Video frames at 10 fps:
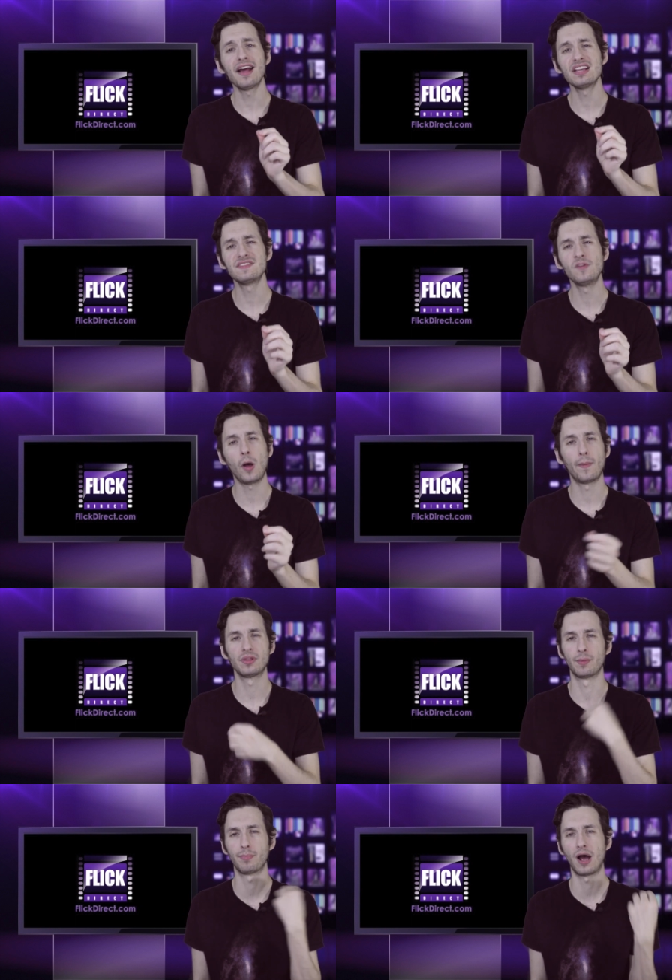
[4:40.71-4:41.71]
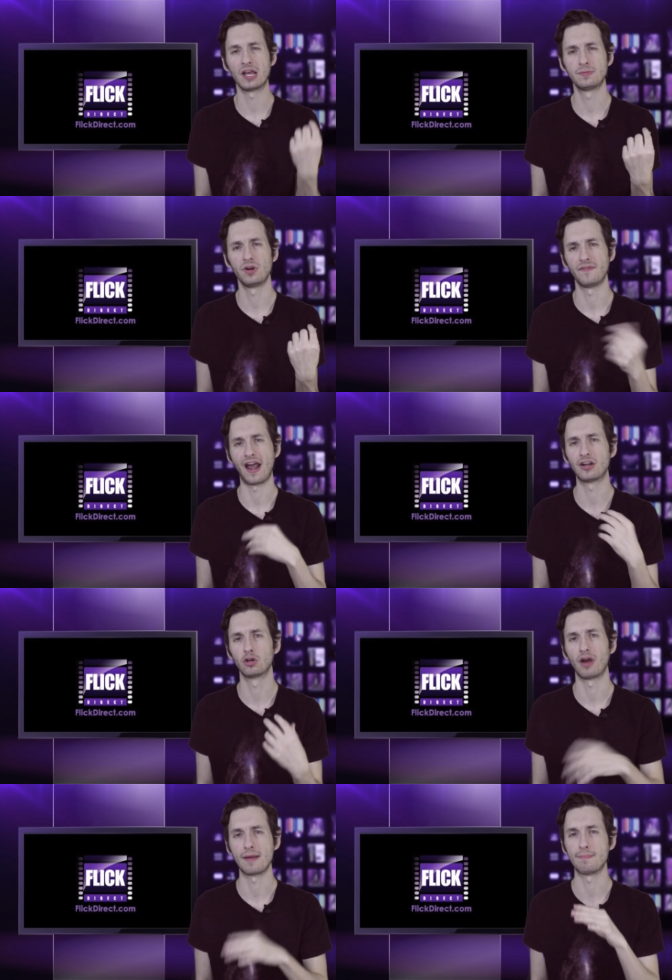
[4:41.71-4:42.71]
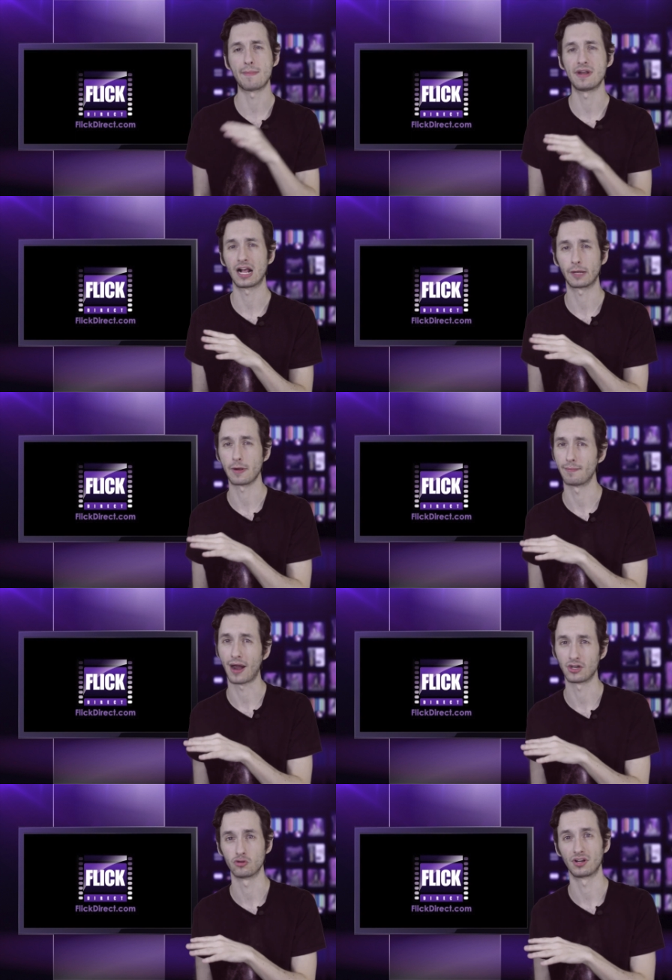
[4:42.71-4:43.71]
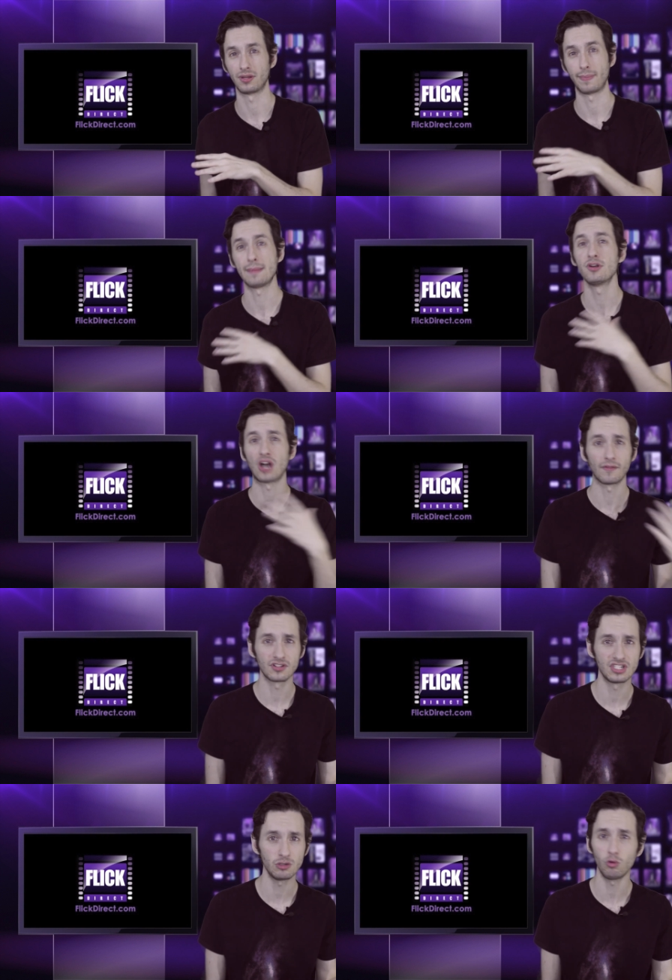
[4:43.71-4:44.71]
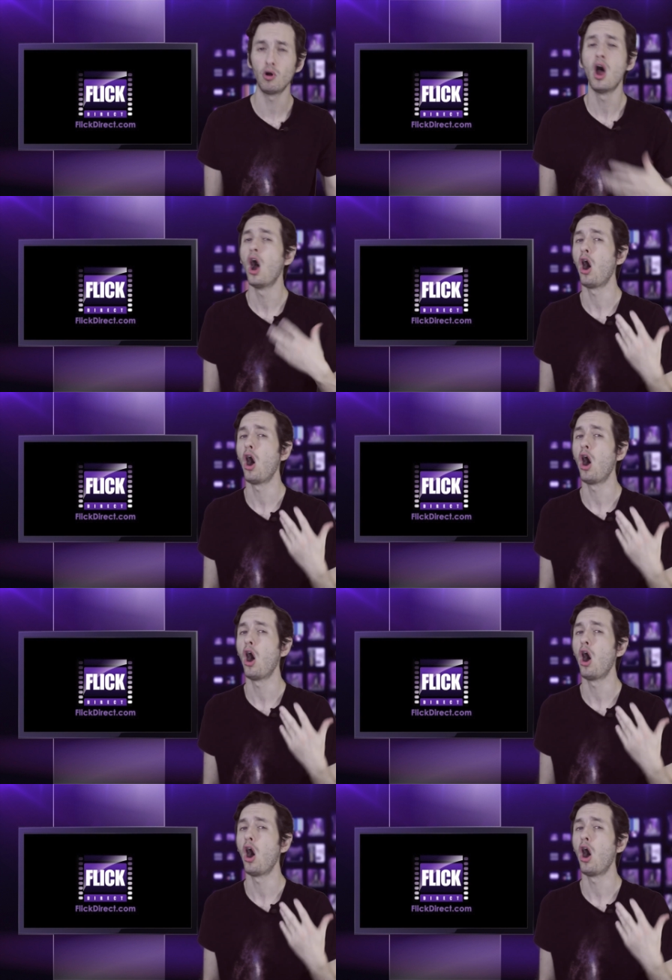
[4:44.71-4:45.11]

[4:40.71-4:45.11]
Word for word: guys feel about the possibility of Edgar Wright maybe not coming back to direct the Baby Driver sequel?